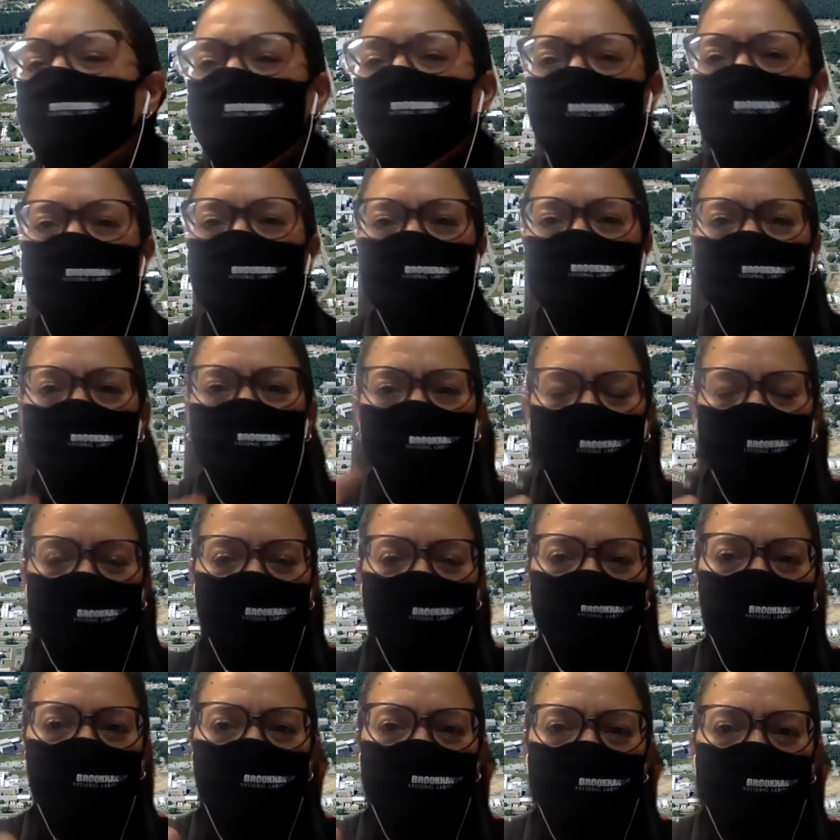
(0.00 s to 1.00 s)
that's
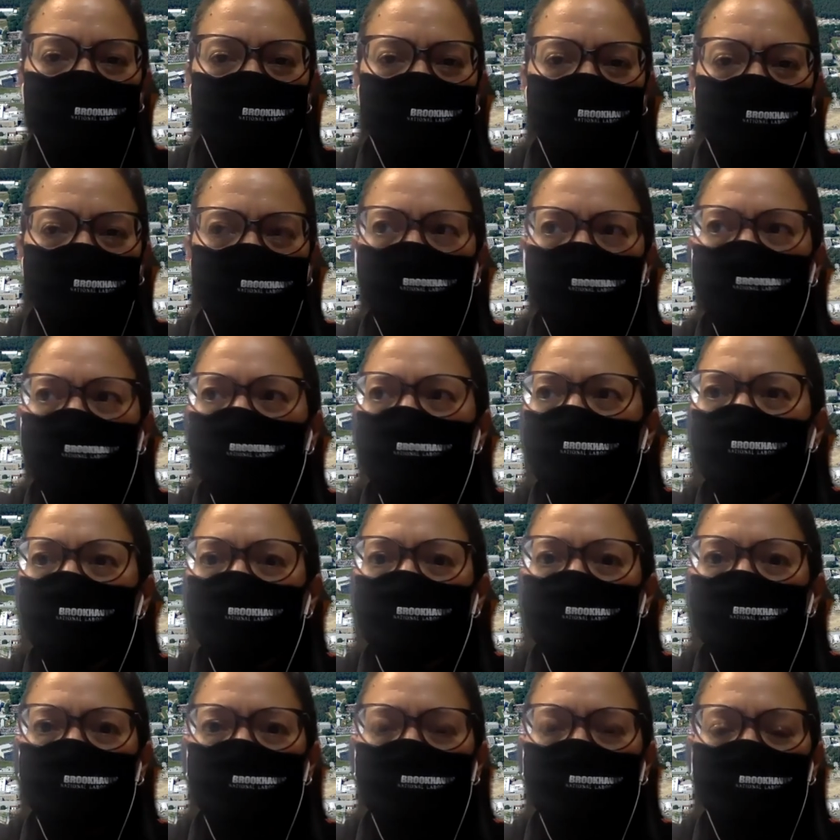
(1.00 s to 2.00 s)
whatever the, the,
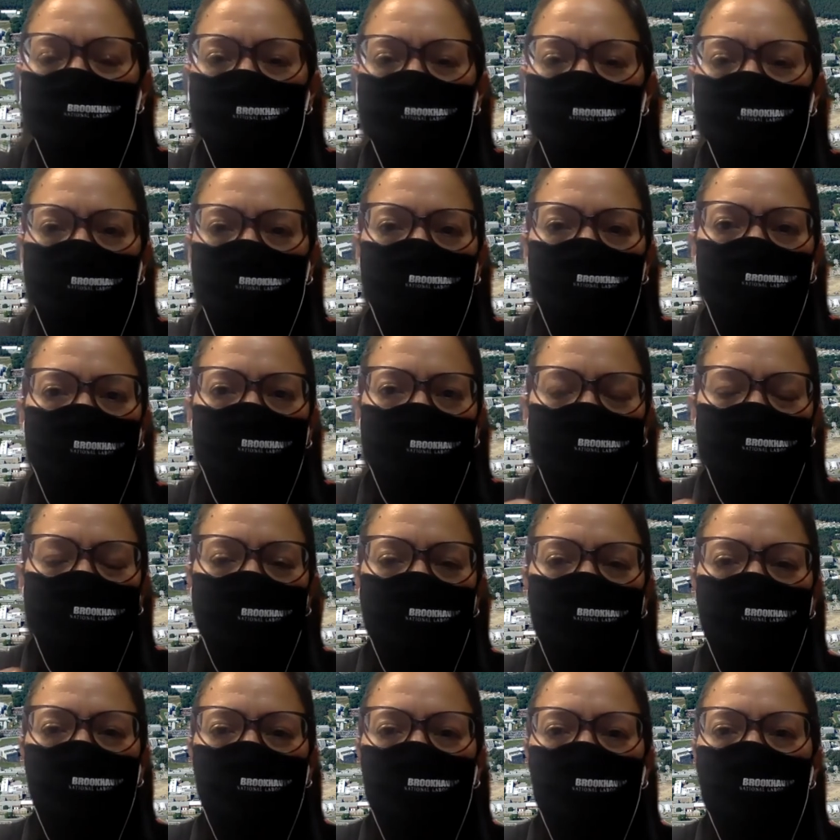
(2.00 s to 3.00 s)
the you know, for
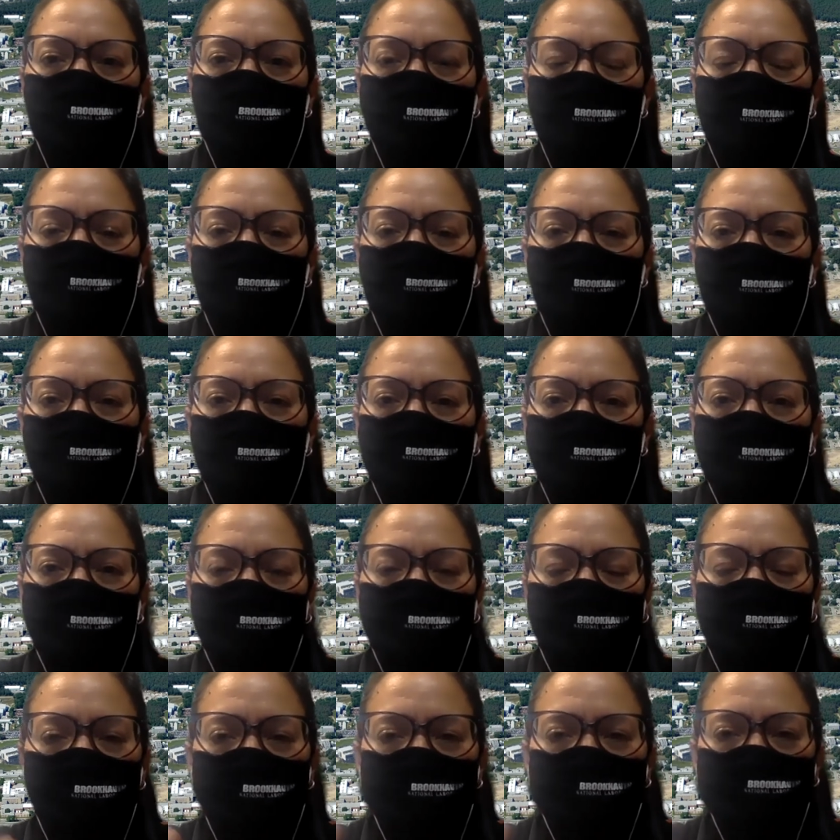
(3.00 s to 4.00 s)
example, the
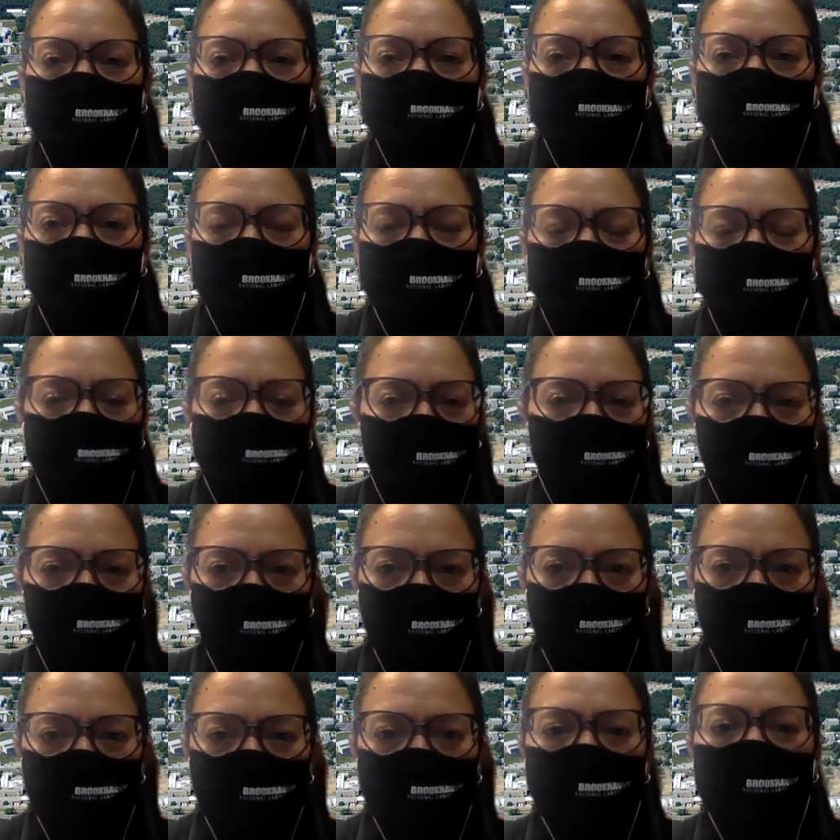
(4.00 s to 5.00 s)
NASA uh-huh. radiation
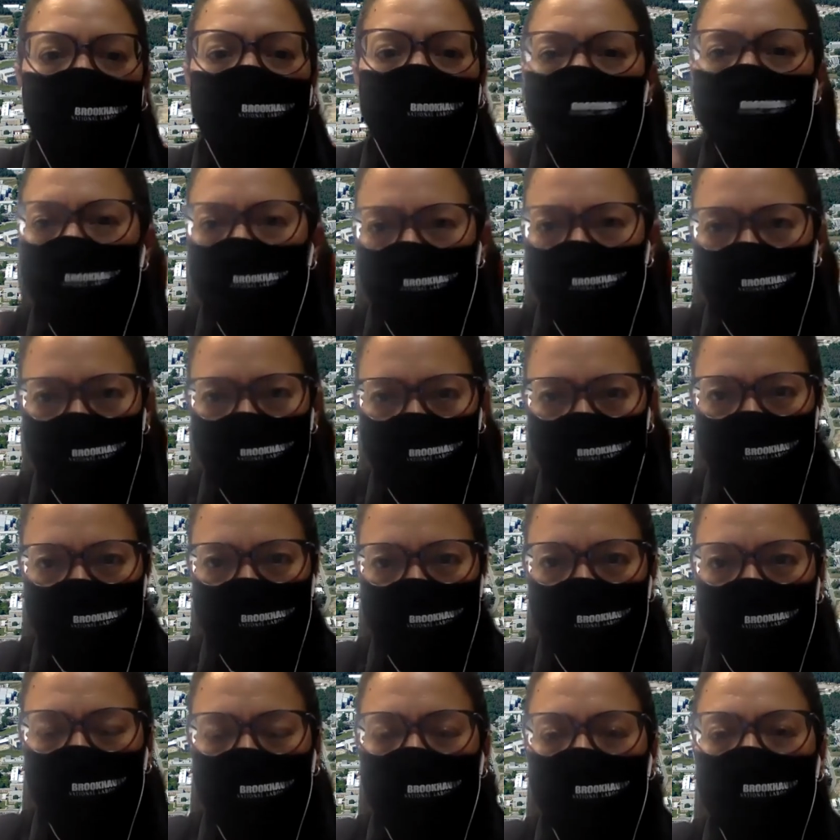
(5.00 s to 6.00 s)
uh, lab use, you
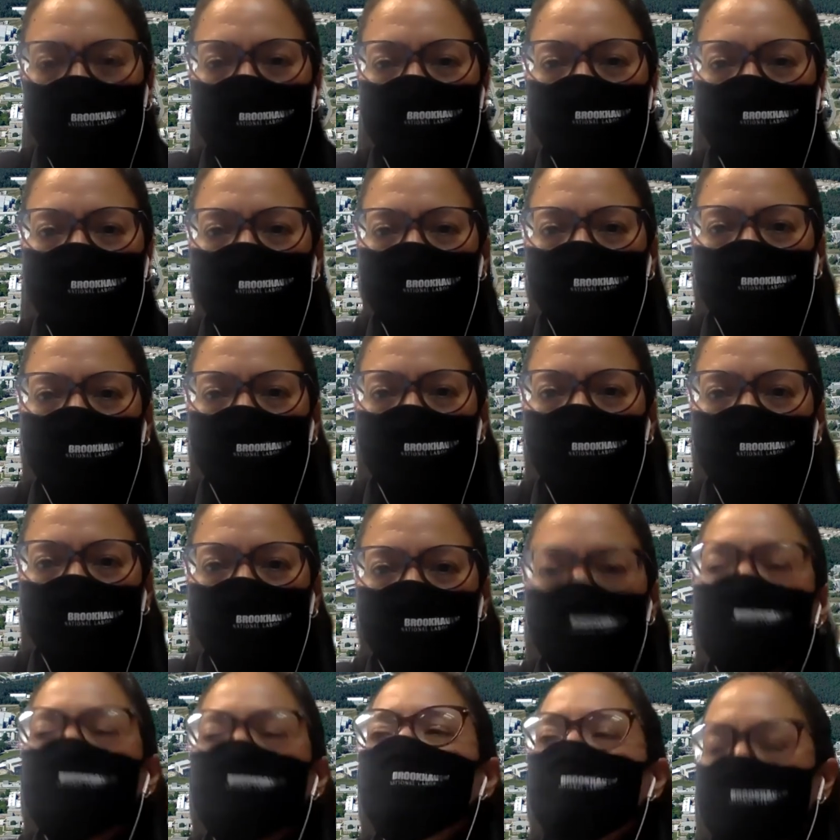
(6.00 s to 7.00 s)
know, accelerated.
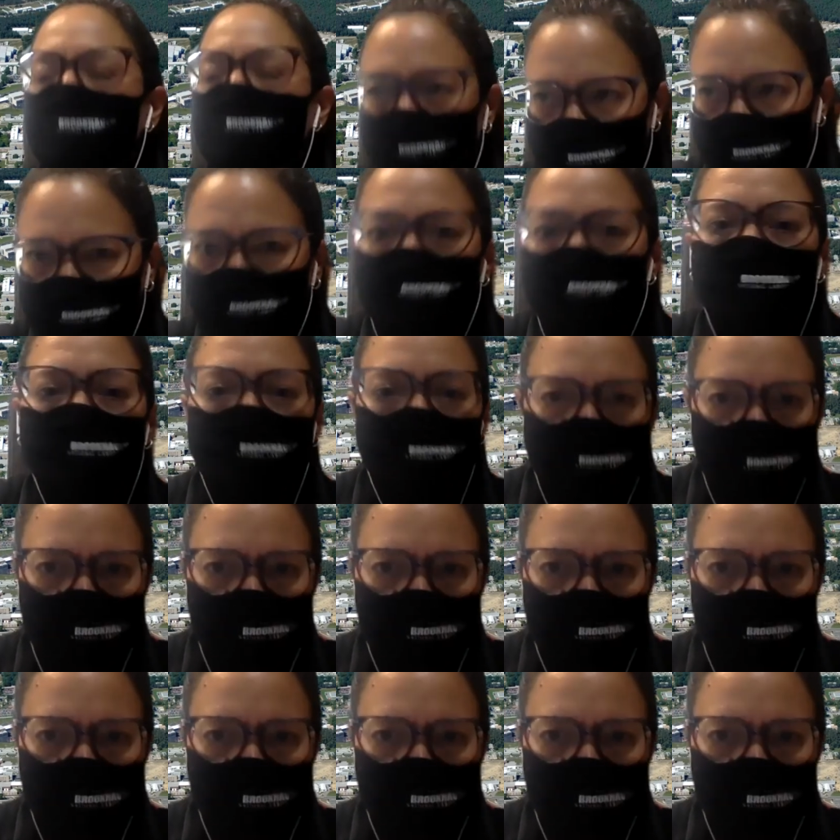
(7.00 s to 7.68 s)
Yeah. Mm -hmm.